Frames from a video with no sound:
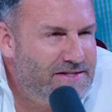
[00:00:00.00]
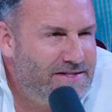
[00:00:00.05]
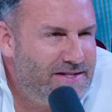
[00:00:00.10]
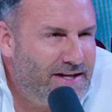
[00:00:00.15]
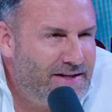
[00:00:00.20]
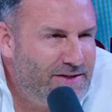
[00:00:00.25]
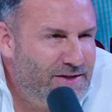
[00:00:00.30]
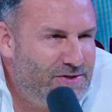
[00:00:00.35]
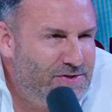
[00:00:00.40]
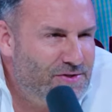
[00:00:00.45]

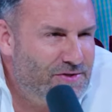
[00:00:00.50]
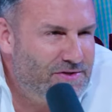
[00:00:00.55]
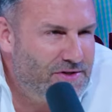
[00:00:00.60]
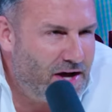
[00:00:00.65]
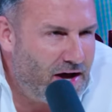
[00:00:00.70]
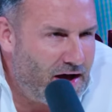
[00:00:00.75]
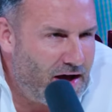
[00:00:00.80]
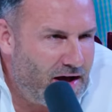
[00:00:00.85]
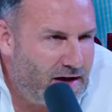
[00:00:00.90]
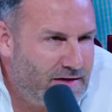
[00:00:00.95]
signature
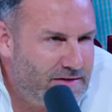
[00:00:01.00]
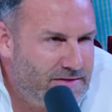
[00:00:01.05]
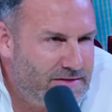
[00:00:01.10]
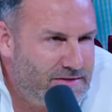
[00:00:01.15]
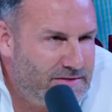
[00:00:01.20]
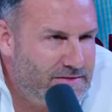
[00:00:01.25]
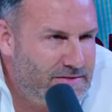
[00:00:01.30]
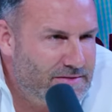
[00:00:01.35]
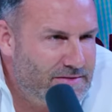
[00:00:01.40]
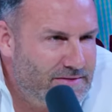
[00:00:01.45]

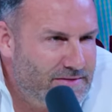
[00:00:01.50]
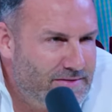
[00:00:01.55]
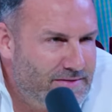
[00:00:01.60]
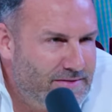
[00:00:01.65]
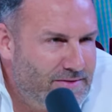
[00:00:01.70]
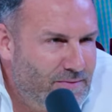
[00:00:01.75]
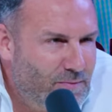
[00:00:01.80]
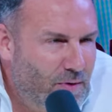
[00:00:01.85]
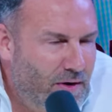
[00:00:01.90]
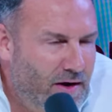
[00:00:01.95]
talks
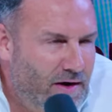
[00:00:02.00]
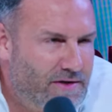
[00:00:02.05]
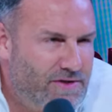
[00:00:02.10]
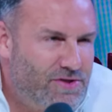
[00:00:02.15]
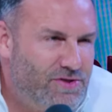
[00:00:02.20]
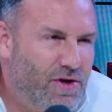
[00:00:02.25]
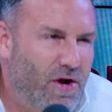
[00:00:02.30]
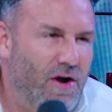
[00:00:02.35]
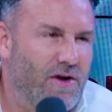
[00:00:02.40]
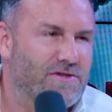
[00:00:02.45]
where it
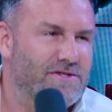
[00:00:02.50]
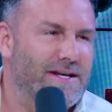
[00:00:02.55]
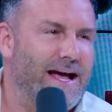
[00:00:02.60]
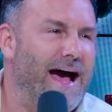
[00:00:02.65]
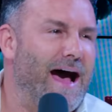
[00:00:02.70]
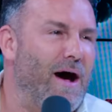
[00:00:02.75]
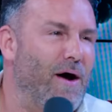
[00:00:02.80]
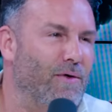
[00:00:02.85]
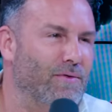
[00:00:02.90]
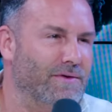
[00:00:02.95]
starts
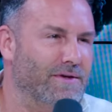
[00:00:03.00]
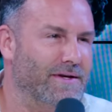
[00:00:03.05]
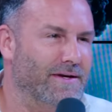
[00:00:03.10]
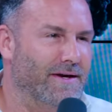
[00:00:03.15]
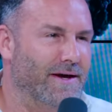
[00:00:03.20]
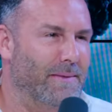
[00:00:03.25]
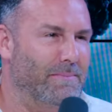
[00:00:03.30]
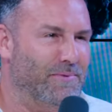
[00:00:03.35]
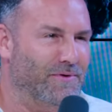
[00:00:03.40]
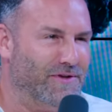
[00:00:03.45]
out
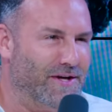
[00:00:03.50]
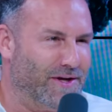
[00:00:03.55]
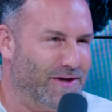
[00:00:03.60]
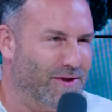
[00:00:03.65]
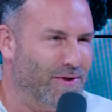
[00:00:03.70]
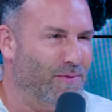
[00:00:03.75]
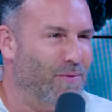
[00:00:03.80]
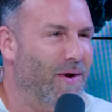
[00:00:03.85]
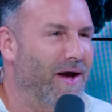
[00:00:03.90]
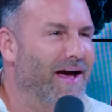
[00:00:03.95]
a
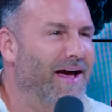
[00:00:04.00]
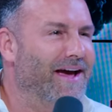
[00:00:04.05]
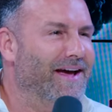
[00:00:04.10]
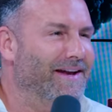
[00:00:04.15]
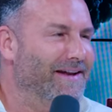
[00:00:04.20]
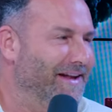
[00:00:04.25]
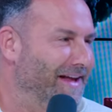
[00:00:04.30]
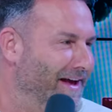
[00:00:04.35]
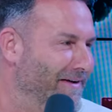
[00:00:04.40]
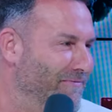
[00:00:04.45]
particular way
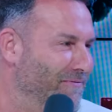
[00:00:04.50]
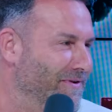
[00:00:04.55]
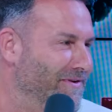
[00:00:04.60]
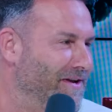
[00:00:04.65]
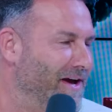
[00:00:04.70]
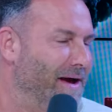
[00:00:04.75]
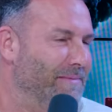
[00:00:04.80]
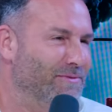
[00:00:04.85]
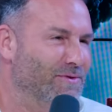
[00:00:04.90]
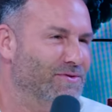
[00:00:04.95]
and every
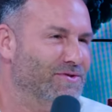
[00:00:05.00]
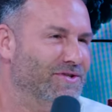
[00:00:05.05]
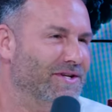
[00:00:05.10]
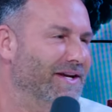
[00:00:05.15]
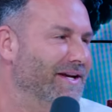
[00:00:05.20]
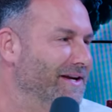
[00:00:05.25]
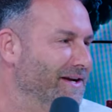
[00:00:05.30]
time you see